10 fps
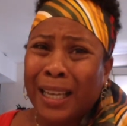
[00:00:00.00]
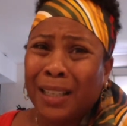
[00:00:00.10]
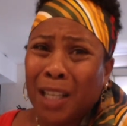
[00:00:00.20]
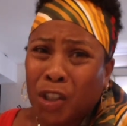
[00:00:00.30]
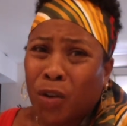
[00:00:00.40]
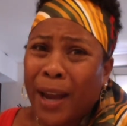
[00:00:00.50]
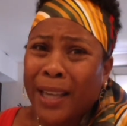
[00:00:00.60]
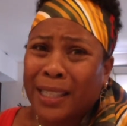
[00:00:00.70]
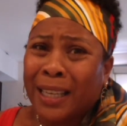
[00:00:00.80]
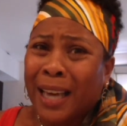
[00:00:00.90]
It looks
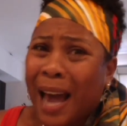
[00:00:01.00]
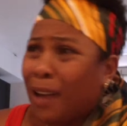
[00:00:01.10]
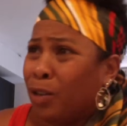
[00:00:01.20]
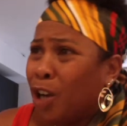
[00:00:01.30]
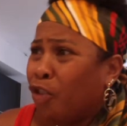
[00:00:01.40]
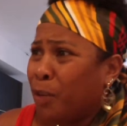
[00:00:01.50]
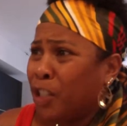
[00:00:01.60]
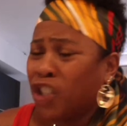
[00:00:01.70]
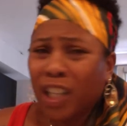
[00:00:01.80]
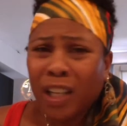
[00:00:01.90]
crazy. I don't know if we
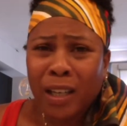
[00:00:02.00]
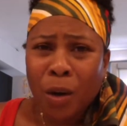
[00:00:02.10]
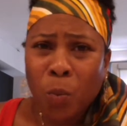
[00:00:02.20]
should.